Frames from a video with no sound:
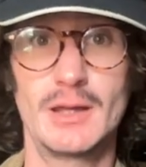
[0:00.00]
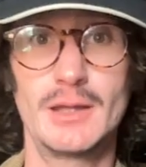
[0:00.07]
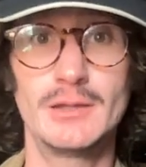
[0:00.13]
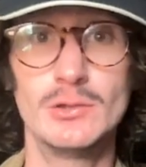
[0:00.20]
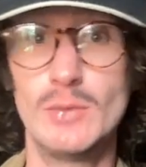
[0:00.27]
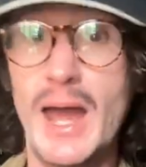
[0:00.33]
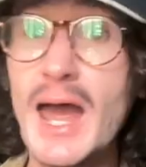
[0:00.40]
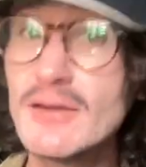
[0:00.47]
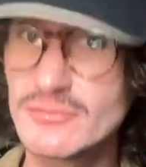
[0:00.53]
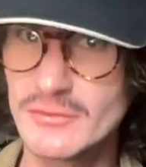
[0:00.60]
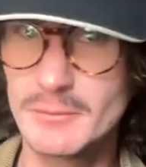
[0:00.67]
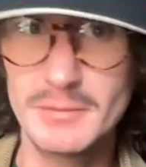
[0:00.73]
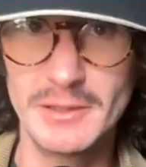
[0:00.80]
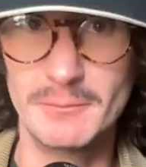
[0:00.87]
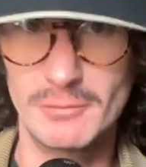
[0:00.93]
you have to
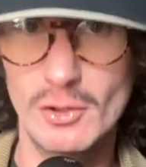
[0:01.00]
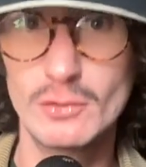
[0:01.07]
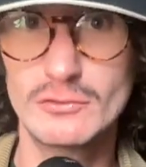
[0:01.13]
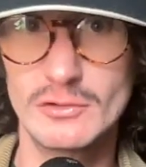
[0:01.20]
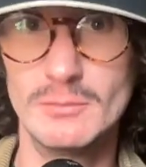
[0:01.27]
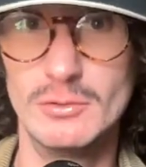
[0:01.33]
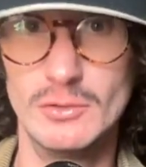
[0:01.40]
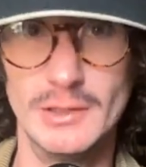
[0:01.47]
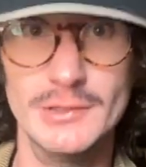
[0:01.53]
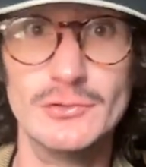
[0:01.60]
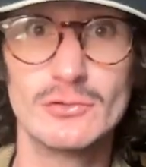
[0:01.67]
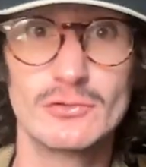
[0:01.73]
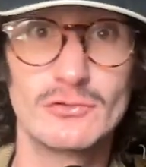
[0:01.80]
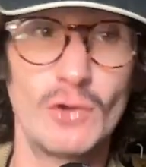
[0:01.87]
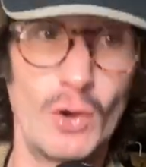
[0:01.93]
be approachable and
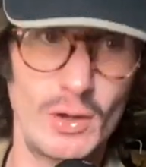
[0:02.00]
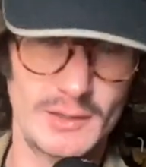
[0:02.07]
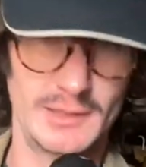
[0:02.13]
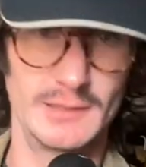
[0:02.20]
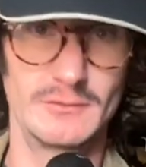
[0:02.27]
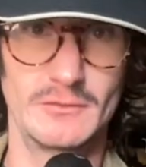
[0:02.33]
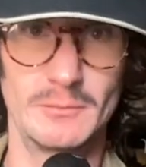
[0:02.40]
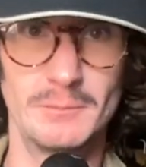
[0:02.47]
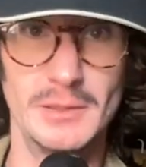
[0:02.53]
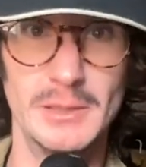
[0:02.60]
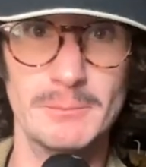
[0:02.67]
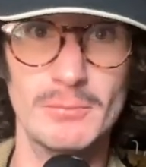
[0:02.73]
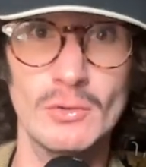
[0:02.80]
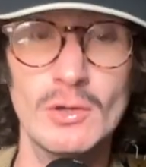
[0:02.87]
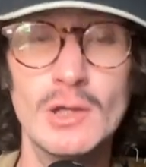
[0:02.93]
you're talking to
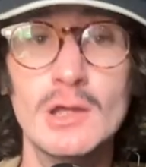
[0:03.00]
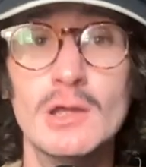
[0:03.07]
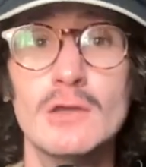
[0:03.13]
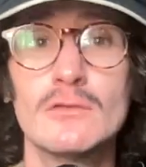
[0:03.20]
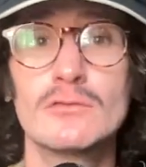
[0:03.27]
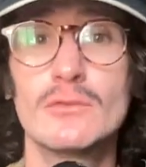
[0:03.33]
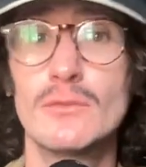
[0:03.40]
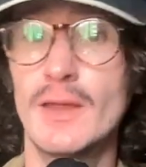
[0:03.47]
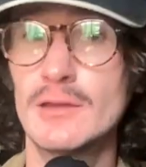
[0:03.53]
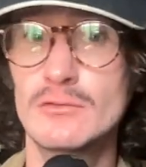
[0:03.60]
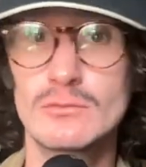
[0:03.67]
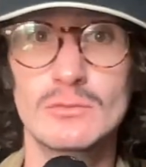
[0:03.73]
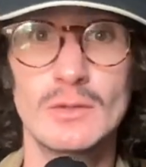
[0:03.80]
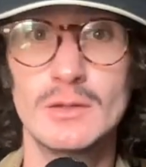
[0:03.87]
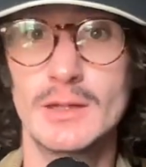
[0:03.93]
people. So
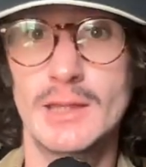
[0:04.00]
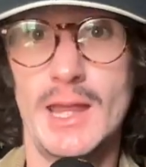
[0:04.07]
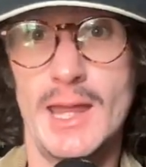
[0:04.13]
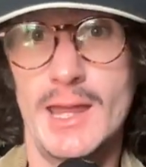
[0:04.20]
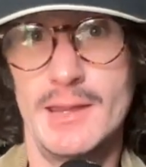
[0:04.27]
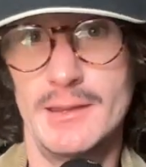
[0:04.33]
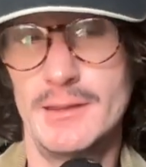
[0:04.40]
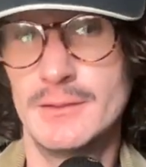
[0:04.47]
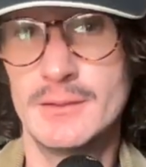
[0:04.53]
that's like in